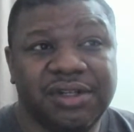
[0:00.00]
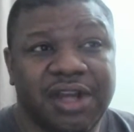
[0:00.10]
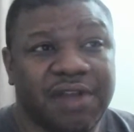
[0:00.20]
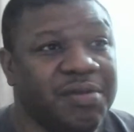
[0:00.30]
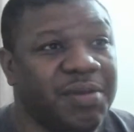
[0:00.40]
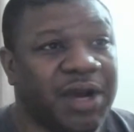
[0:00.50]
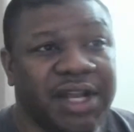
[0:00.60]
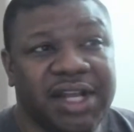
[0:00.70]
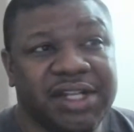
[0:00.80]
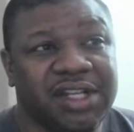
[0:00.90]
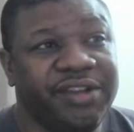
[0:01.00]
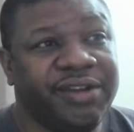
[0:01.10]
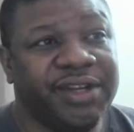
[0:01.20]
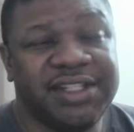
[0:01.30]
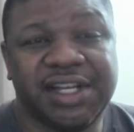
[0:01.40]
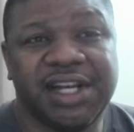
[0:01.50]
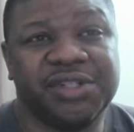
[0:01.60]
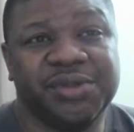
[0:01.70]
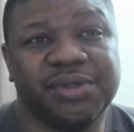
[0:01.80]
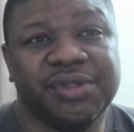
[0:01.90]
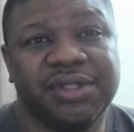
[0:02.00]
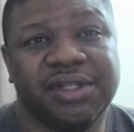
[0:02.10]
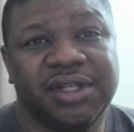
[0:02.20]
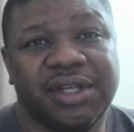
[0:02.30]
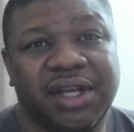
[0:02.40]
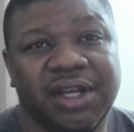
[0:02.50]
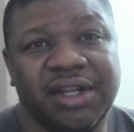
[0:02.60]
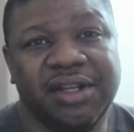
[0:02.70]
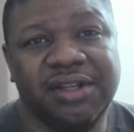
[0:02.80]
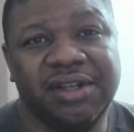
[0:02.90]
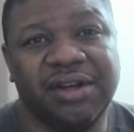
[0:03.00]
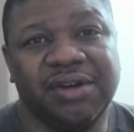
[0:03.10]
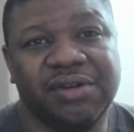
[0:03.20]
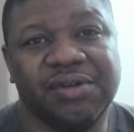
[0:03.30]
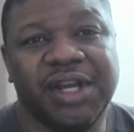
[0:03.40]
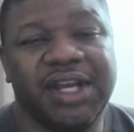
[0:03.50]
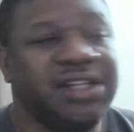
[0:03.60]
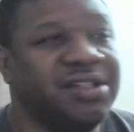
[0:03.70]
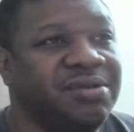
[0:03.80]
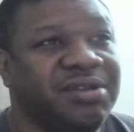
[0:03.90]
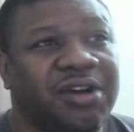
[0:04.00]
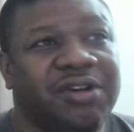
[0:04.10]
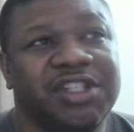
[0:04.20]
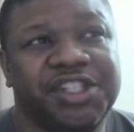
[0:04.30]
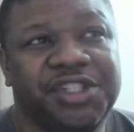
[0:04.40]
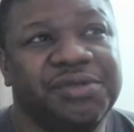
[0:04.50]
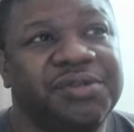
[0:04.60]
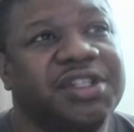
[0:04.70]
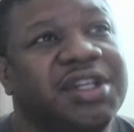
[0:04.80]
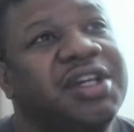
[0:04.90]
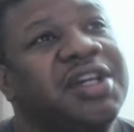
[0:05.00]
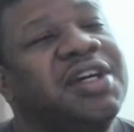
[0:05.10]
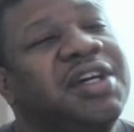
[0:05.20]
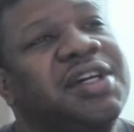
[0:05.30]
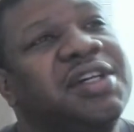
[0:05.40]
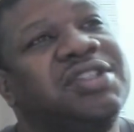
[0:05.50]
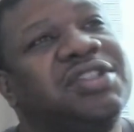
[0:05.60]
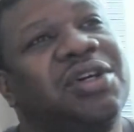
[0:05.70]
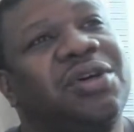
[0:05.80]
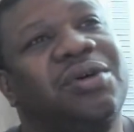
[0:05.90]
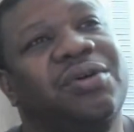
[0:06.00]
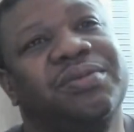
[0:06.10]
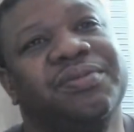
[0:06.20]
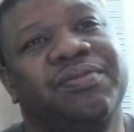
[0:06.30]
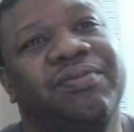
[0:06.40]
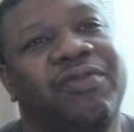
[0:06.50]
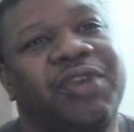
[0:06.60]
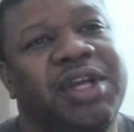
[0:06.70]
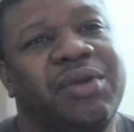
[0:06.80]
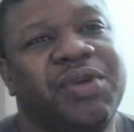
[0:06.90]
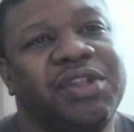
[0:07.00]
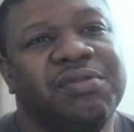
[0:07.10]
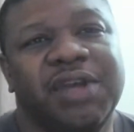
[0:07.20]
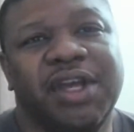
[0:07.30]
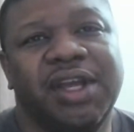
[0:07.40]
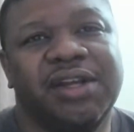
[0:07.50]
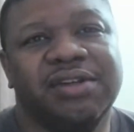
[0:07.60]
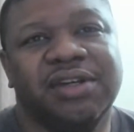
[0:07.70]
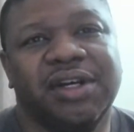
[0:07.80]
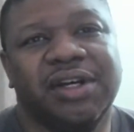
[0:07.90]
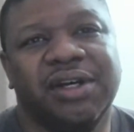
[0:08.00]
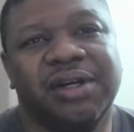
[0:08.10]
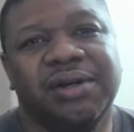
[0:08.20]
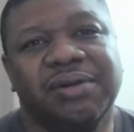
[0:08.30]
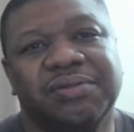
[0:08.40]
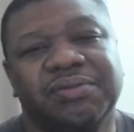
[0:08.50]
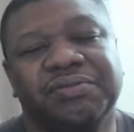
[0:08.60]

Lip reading: Everybody had to clear their schedules and, go ahead and do all these shoots. So when they went to make the